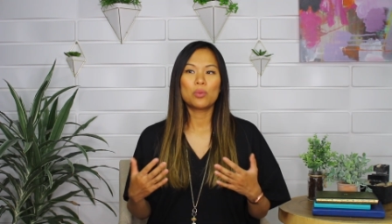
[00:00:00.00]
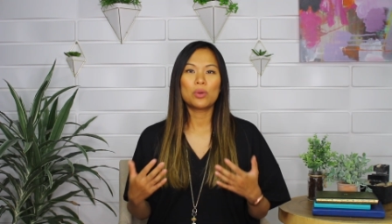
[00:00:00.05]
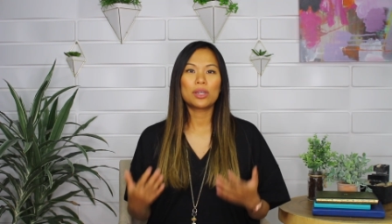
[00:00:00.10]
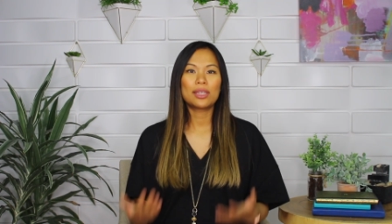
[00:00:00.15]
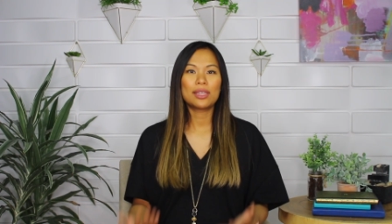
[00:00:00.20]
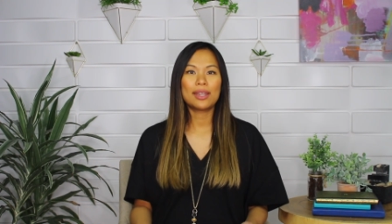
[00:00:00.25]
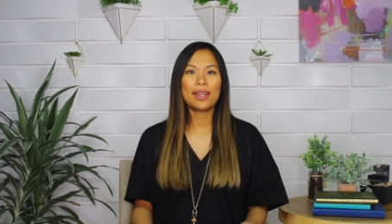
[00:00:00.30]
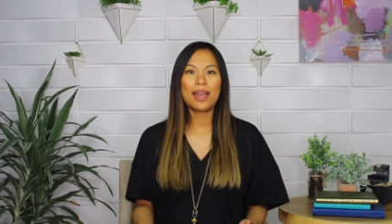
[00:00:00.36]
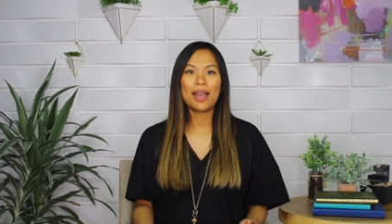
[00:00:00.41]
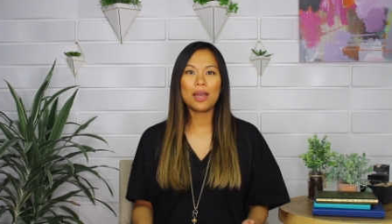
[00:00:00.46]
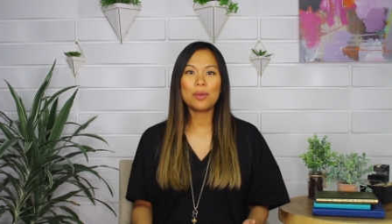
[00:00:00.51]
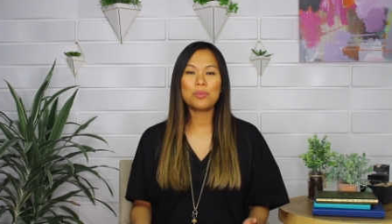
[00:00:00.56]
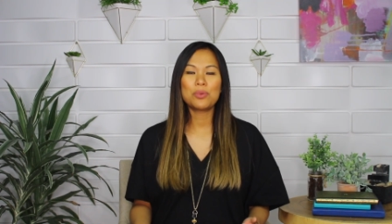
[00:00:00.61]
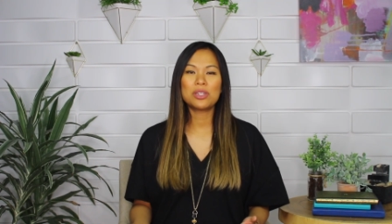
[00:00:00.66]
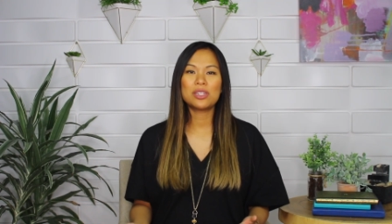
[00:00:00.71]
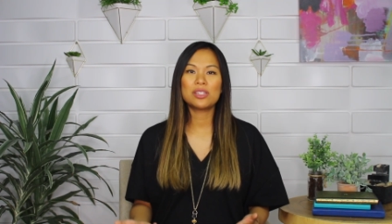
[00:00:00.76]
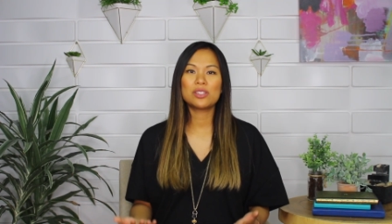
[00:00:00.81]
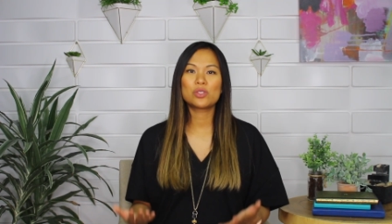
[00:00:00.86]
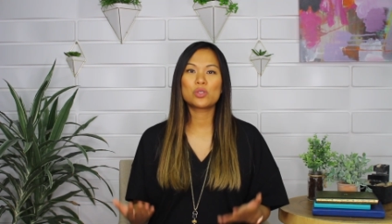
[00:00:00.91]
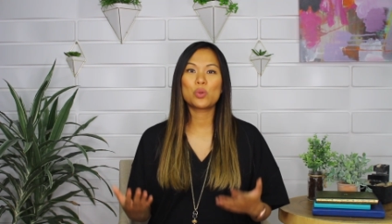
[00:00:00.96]
what can
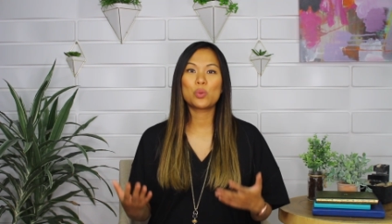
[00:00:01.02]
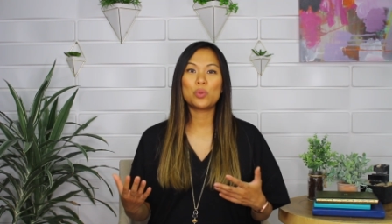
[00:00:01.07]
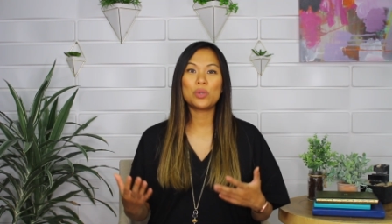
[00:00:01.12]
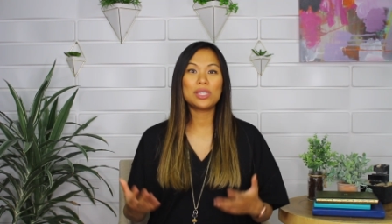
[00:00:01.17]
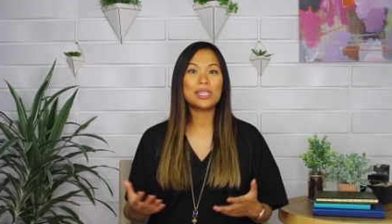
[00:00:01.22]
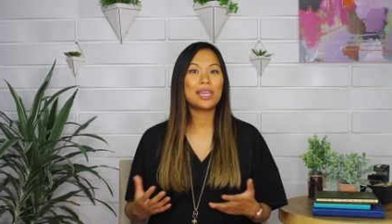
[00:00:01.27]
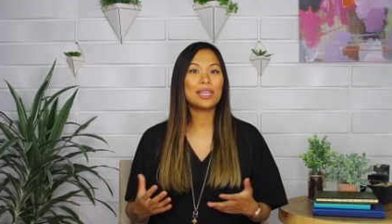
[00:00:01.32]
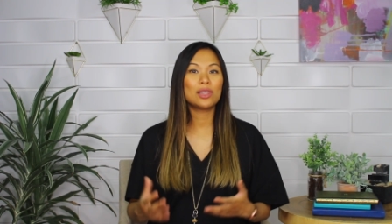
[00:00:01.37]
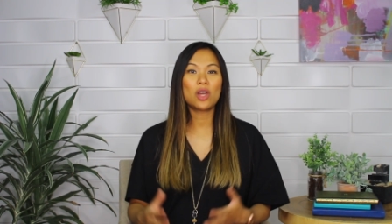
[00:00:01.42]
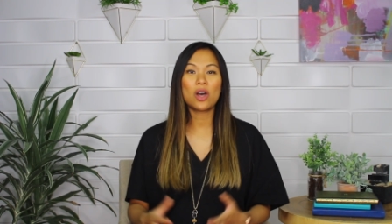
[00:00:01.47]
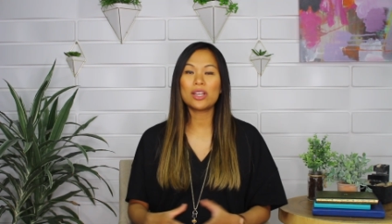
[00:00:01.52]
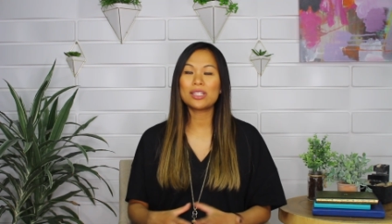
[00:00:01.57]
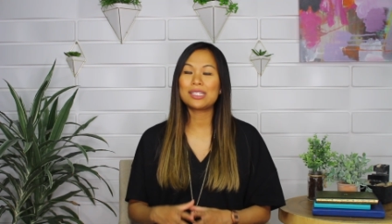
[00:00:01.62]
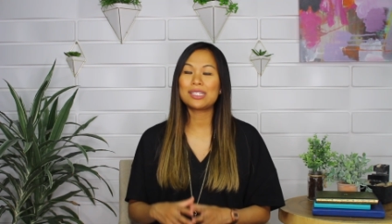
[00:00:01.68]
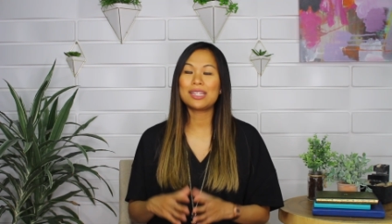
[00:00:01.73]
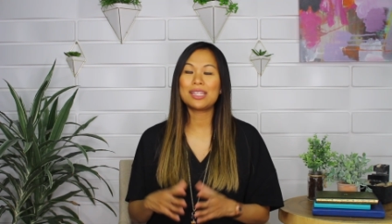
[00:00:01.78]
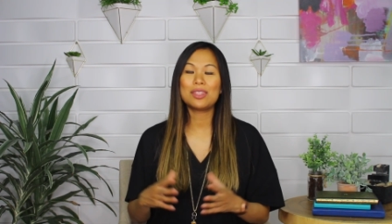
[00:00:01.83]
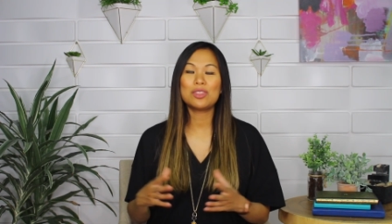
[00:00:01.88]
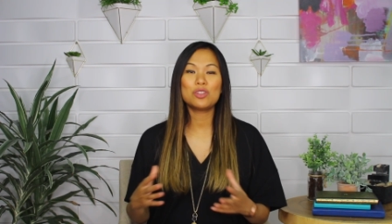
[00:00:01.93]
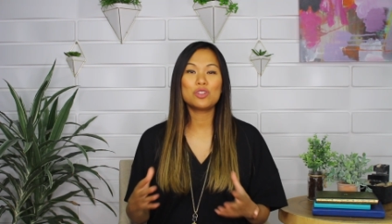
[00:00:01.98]
happen is we get
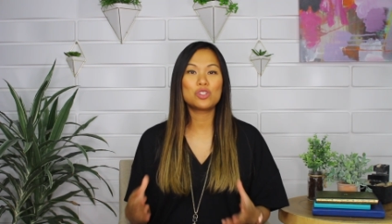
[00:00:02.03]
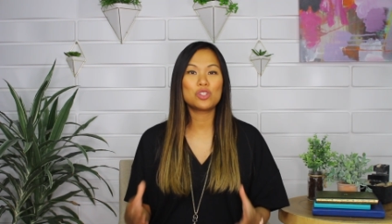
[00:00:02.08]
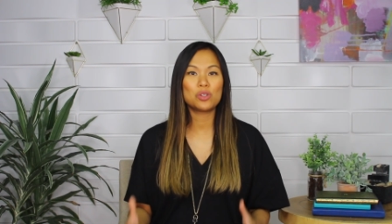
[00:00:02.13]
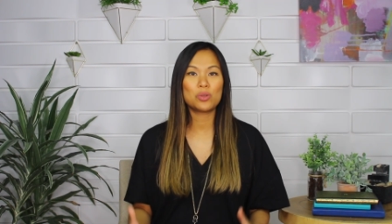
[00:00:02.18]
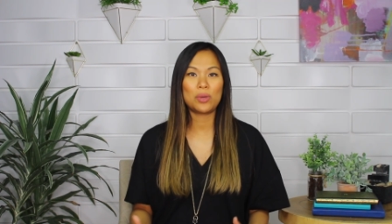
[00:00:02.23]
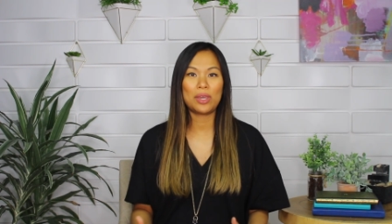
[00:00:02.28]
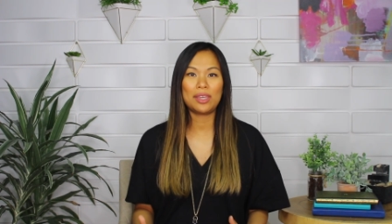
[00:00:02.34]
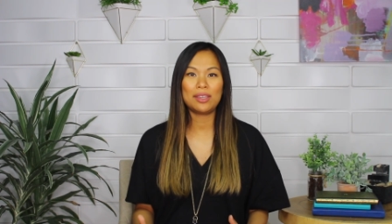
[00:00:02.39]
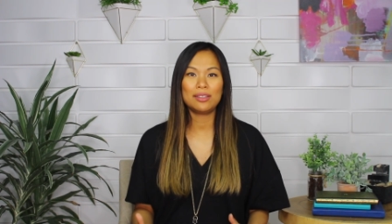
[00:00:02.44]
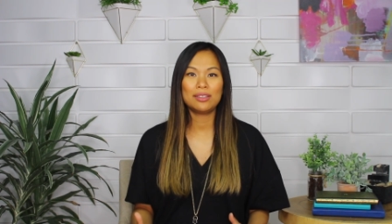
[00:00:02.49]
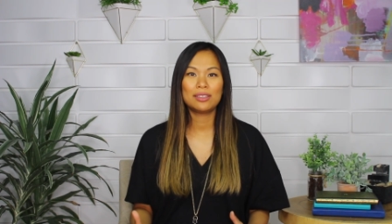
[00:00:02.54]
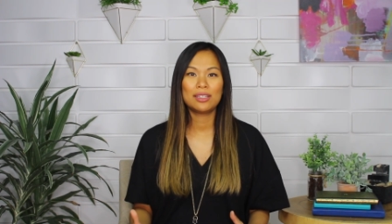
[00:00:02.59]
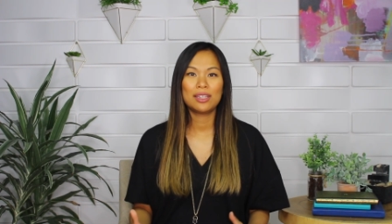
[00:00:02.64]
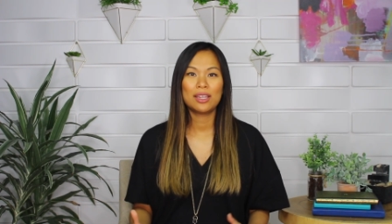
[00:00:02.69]
lost in the doing,